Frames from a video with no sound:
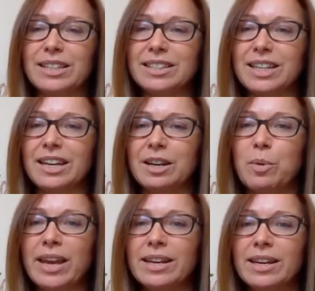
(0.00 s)
It's, in a
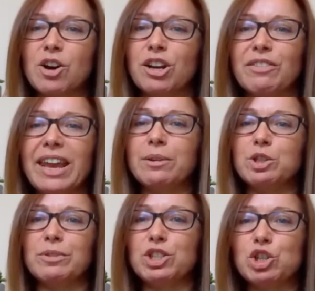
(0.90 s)
way, it's kind of
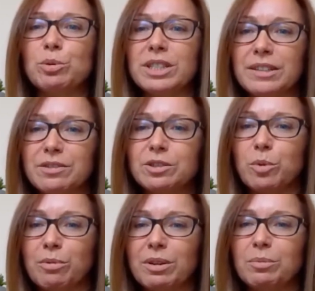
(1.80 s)
counterintuitive to
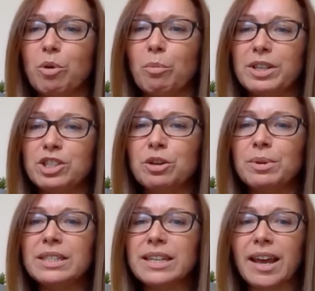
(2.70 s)
what we do,
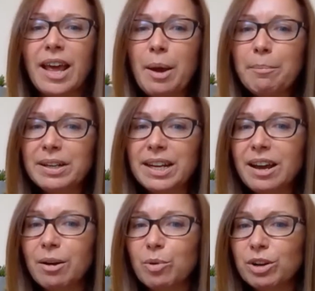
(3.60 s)
isn't it?
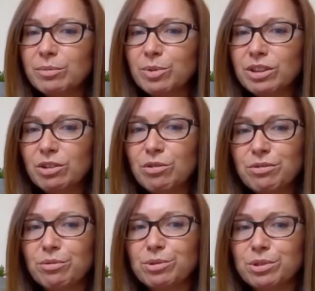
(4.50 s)
Pernille, what are your
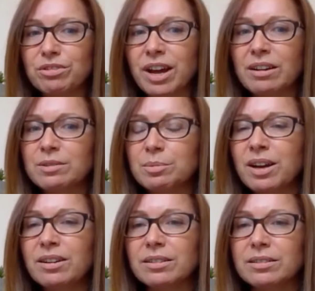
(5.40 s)
thoughts on that as
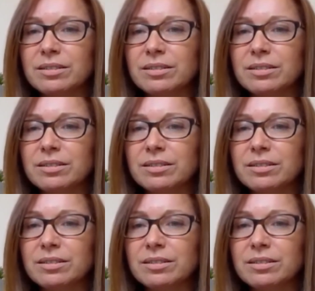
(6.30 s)
well?